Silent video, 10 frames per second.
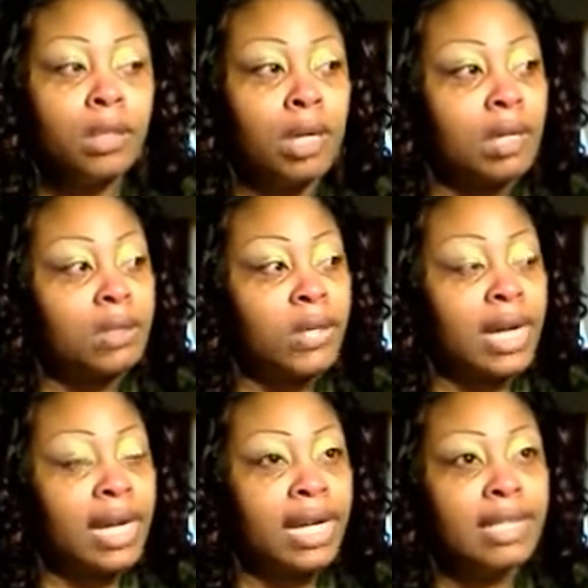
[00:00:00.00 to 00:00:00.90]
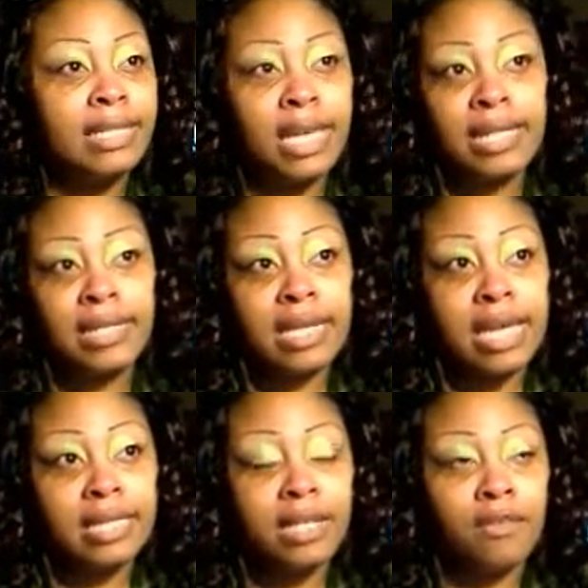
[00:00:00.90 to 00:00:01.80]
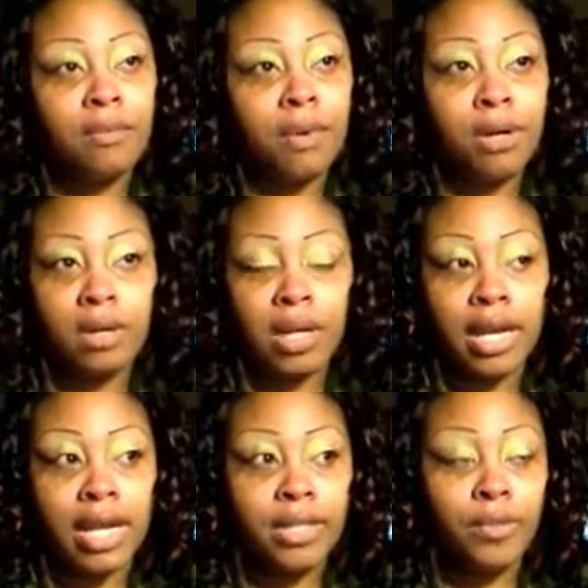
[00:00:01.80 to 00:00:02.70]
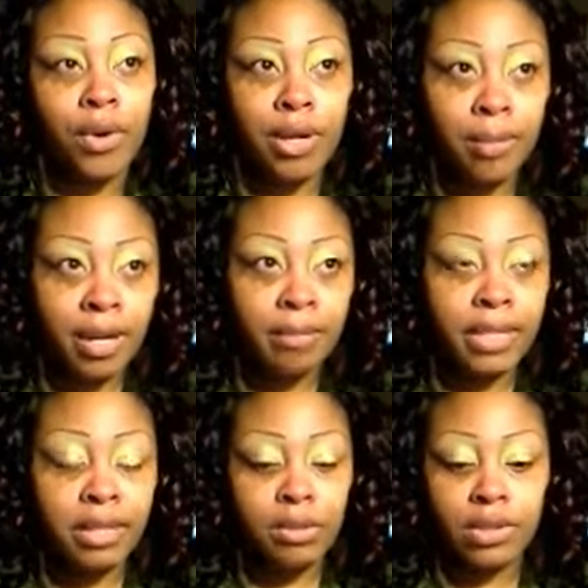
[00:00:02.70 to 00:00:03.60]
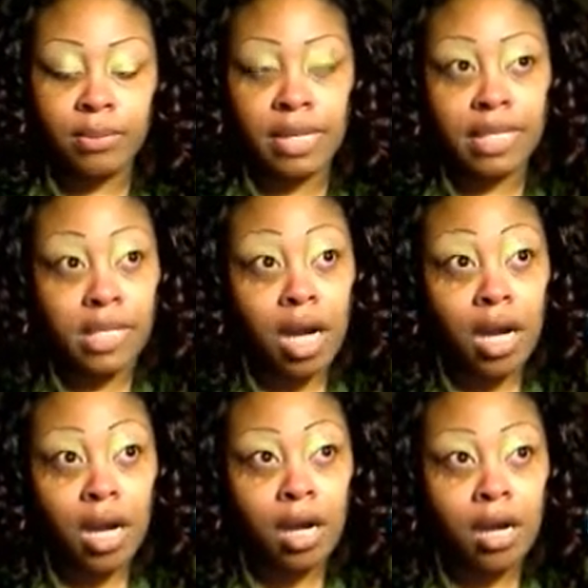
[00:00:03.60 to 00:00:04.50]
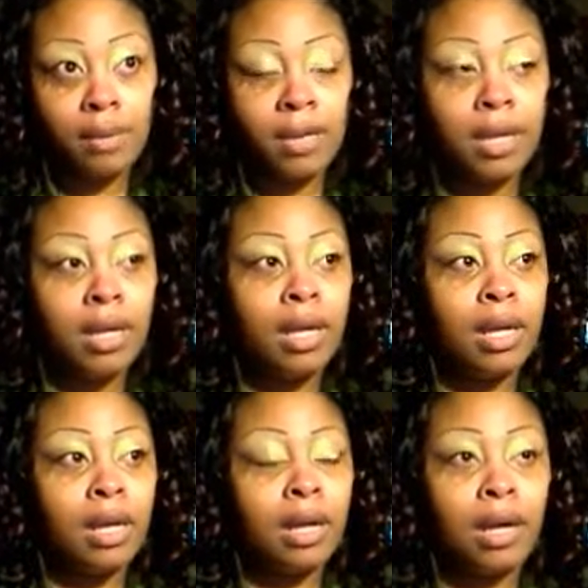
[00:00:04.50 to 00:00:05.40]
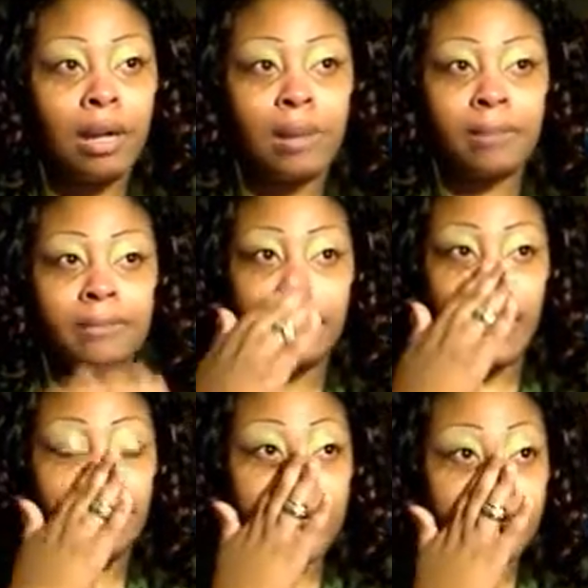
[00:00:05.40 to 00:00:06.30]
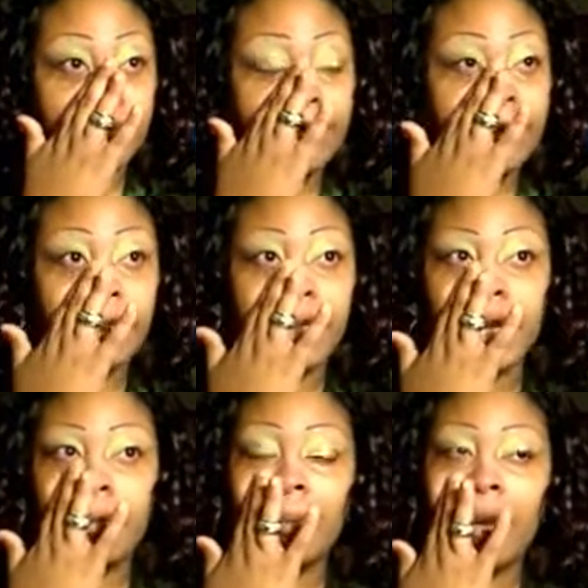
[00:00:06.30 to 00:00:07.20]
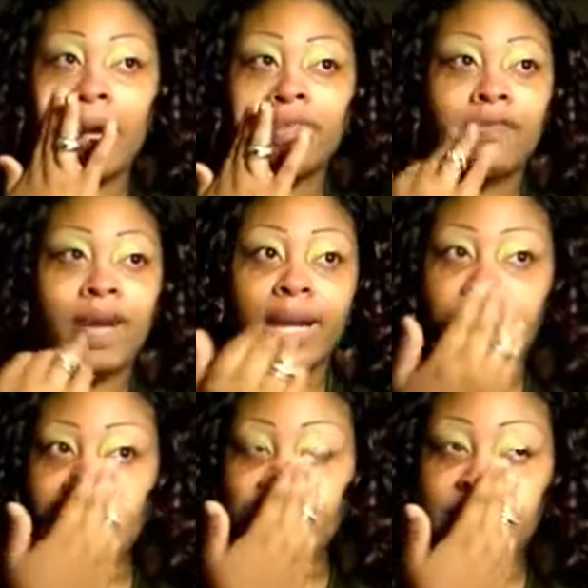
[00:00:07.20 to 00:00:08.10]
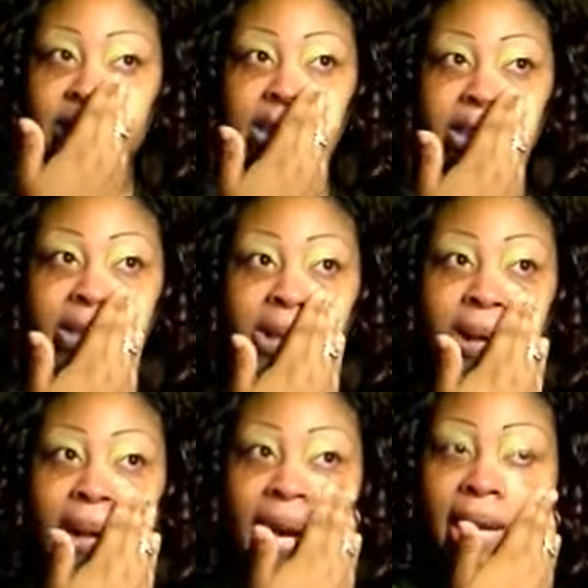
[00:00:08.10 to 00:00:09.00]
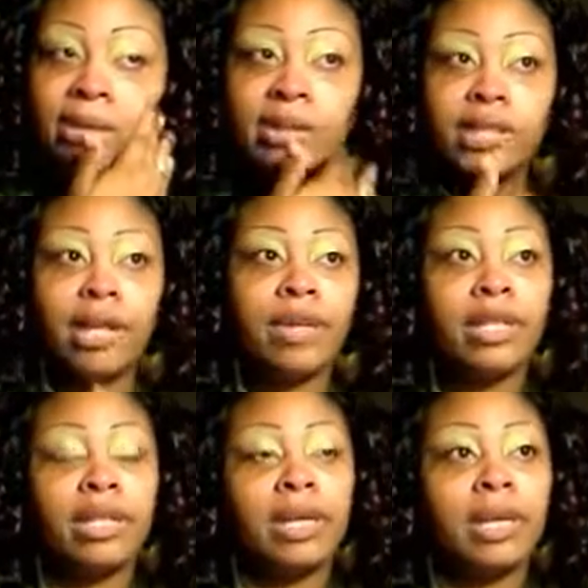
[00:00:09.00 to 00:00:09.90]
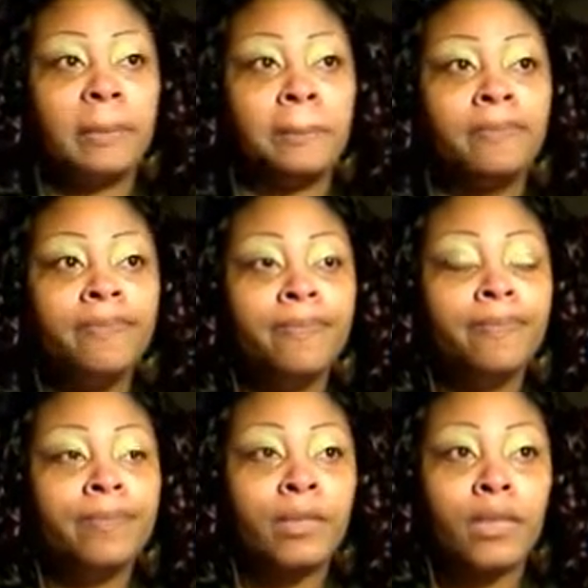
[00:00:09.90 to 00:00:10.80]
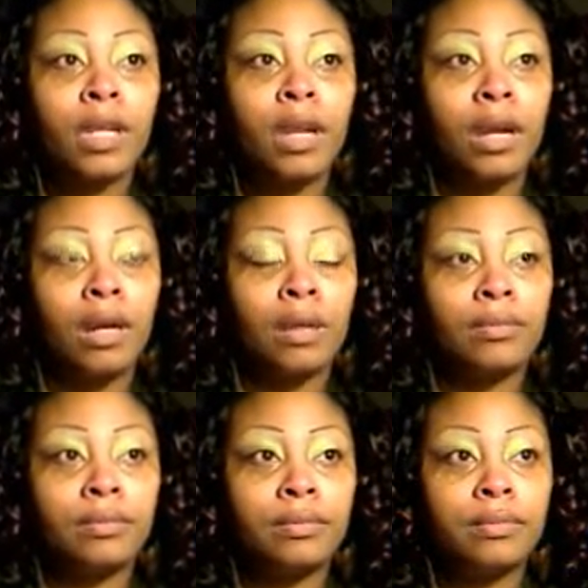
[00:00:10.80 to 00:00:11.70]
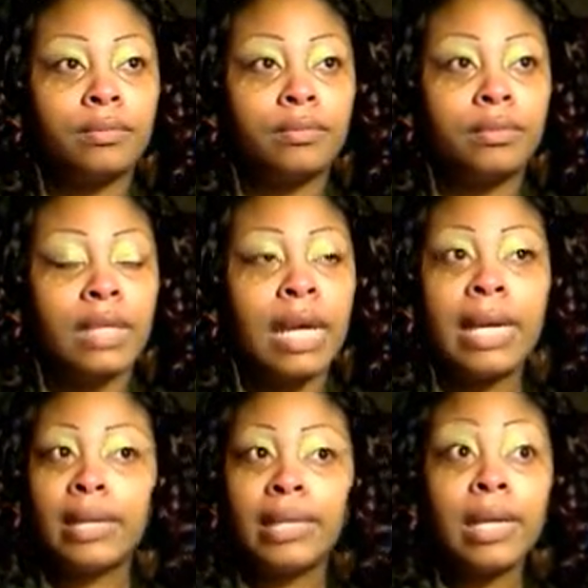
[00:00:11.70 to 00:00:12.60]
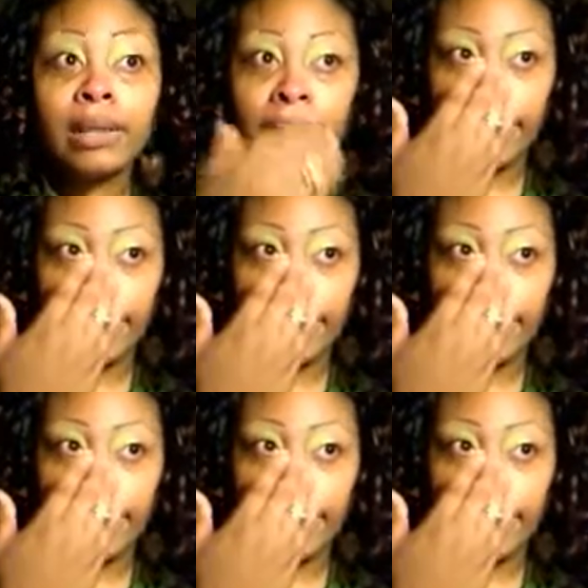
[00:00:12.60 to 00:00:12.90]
Y'all, I had to take days off of work. I had to worry about me losing my job. I basically took care of my mom's finances, her house and everything. I had a young